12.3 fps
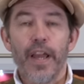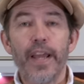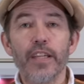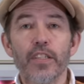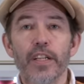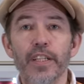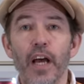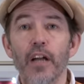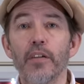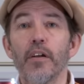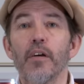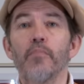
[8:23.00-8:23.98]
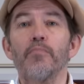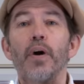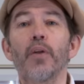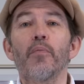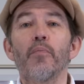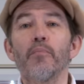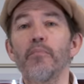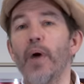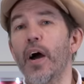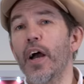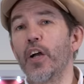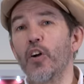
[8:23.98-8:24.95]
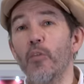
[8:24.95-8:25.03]
Easily done, but by
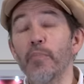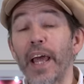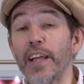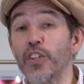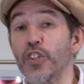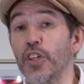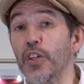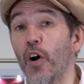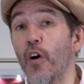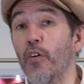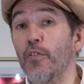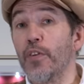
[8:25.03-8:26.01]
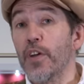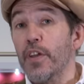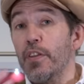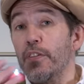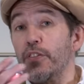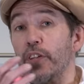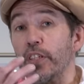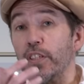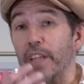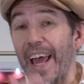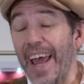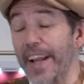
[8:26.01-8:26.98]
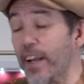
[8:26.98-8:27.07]
a combination of changing
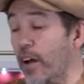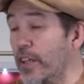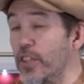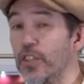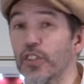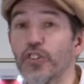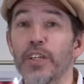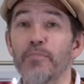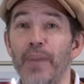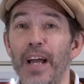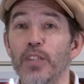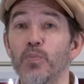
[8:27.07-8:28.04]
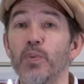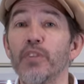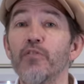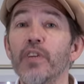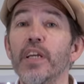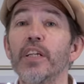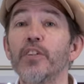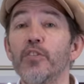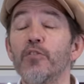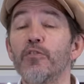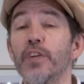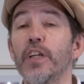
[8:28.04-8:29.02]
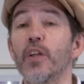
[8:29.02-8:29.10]
the headliners and the cheek pads, we really
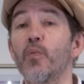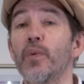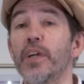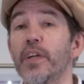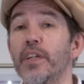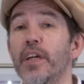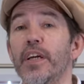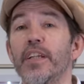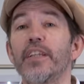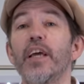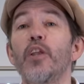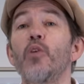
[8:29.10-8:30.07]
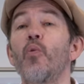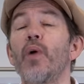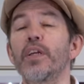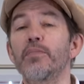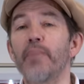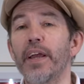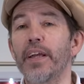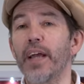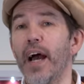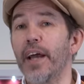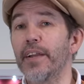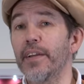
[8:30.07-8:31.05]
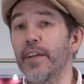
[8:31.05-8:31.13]
do feel that we can nearly always make
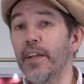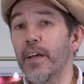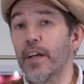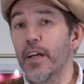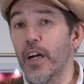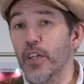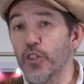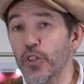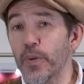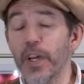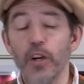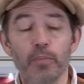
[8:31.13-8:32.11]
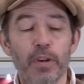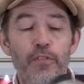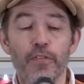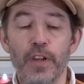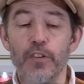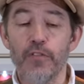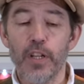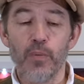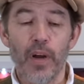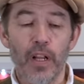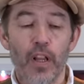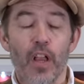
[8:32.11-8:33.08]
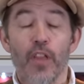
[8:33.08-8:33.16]
an, a Shoei helmet fit really
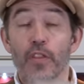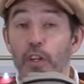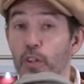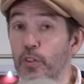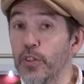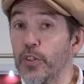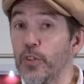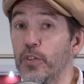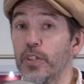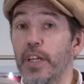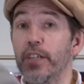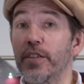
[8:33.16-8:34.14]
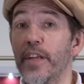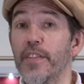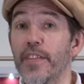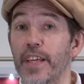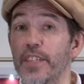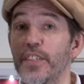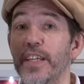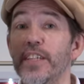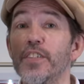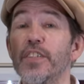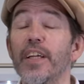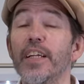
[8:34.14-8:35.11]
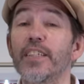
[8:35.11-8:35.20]
well. The good news is that this
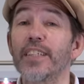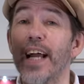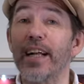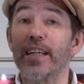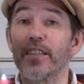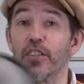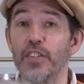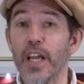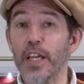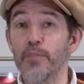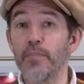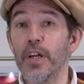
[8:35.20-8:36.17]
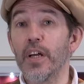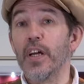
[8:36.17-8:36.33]
is exactly the same